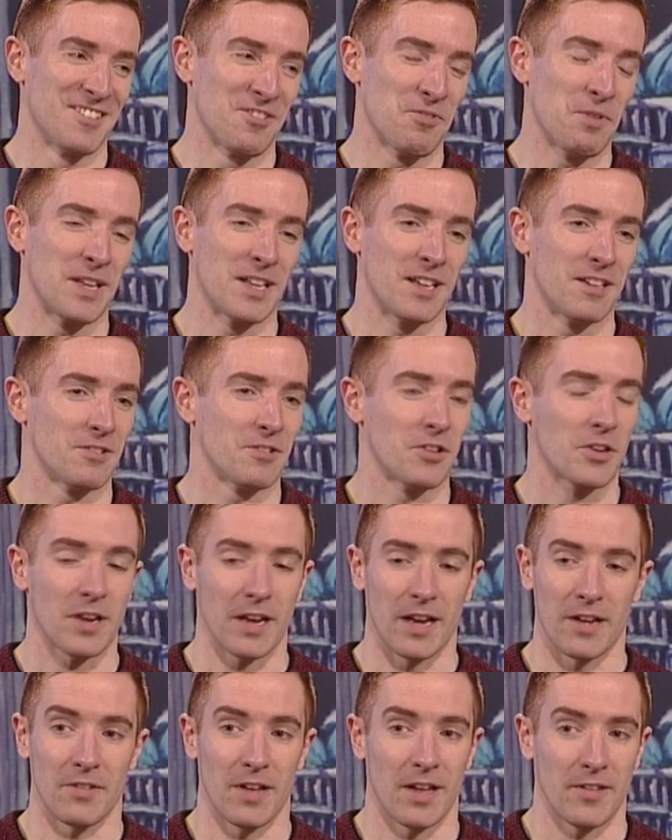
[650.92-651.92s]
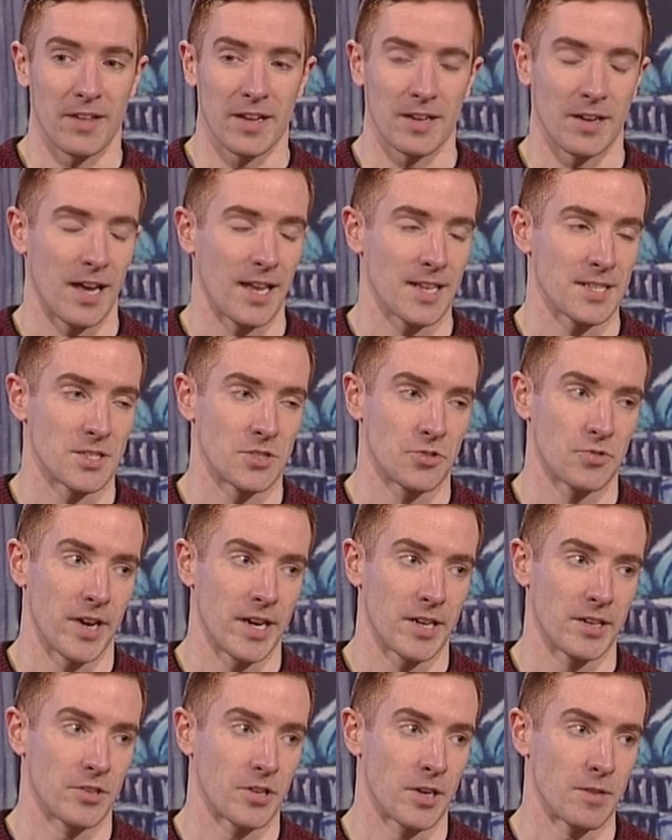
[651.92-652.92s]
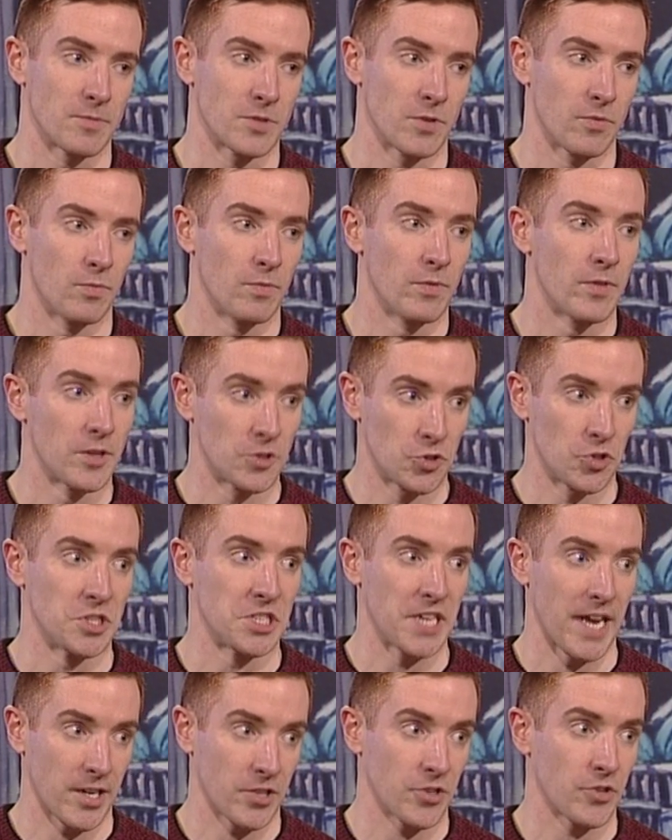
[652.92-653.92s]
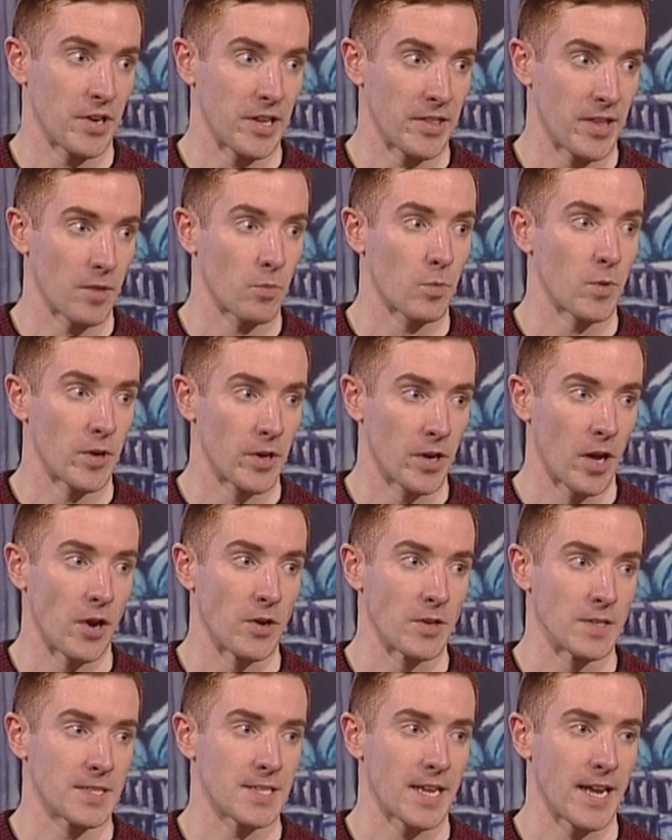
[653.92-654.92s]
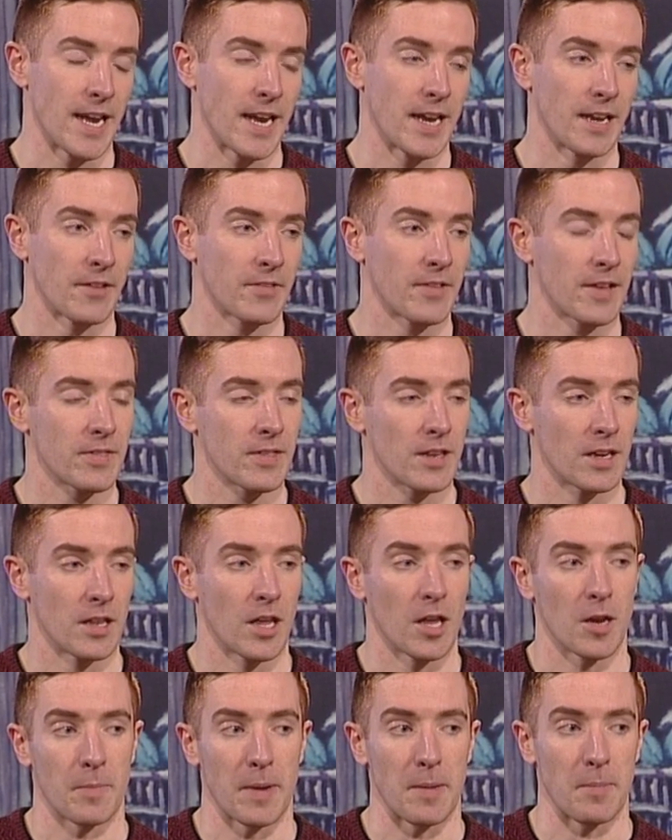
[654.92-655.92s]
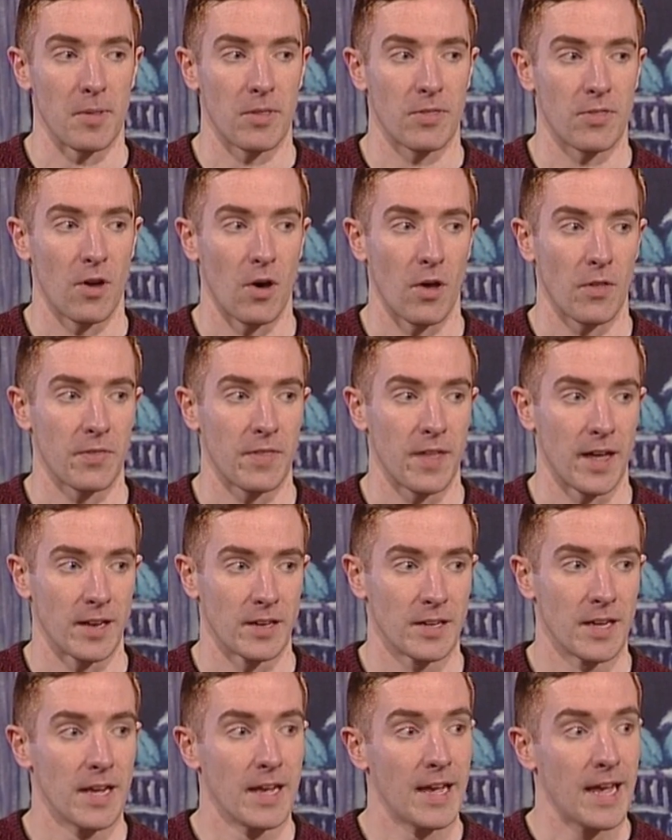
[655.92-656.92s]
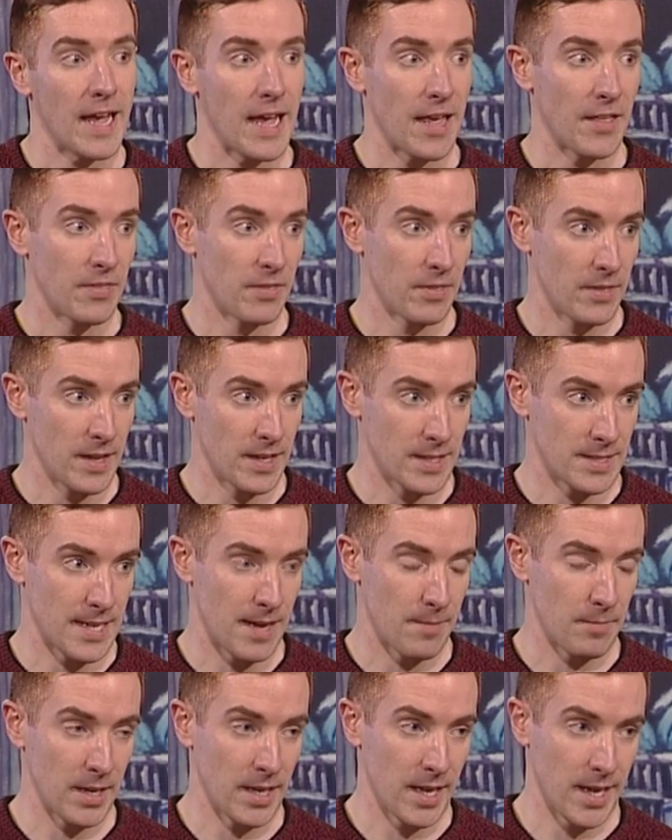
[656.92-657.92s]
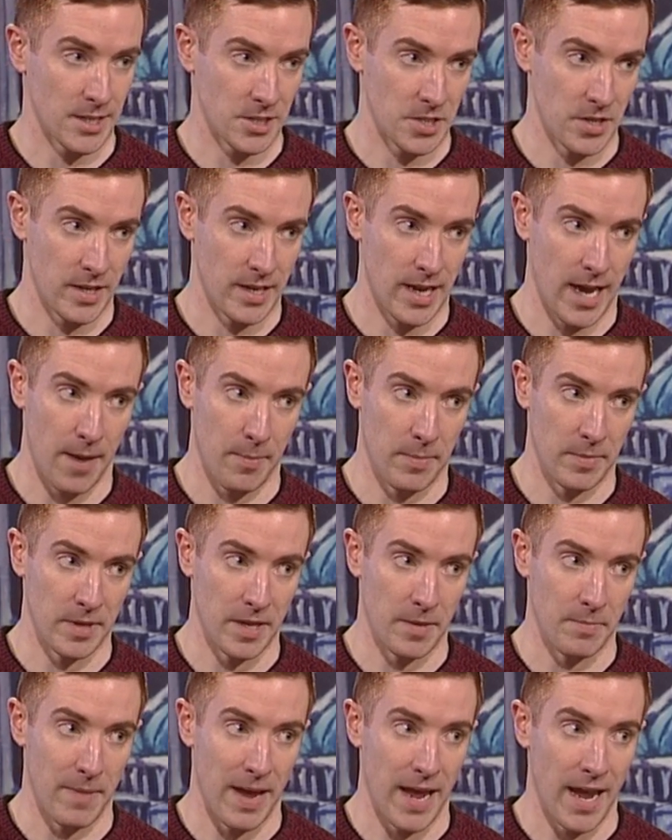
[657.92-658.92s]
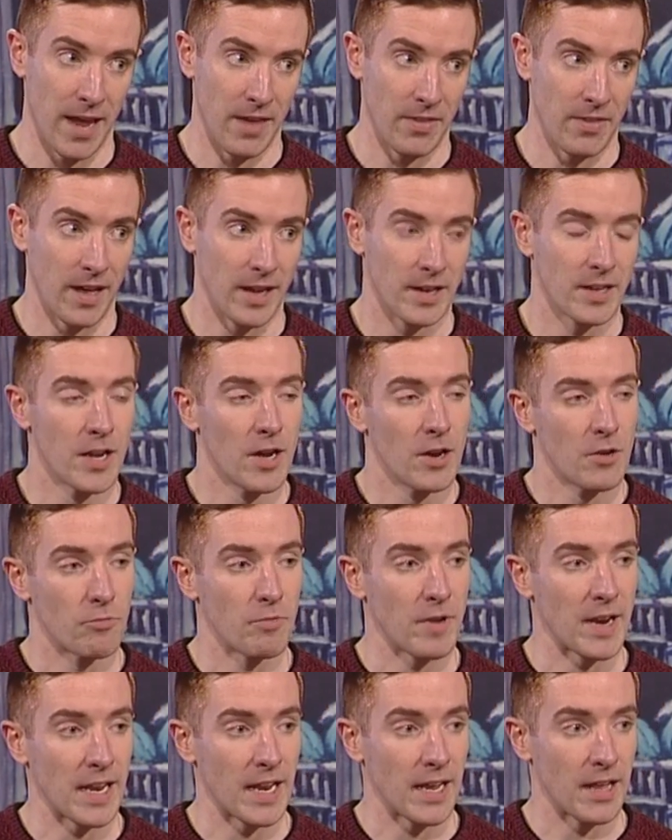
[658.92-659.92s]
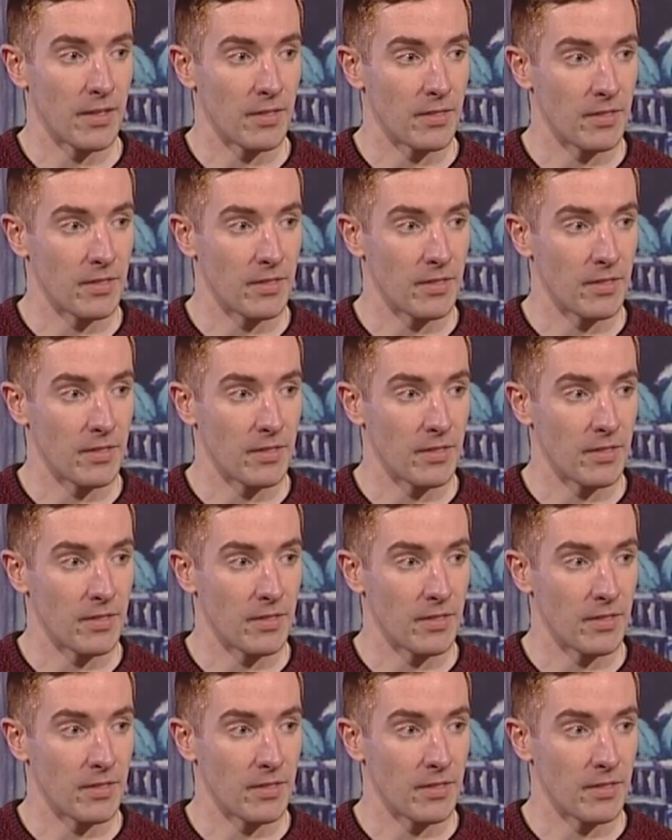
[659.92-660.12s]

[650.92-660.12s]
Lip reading: Well, look, I think Alison's right in terms of the trajectory that we're now seeing. I think that a lot of people thought that in the Assembly election that happened in May, that really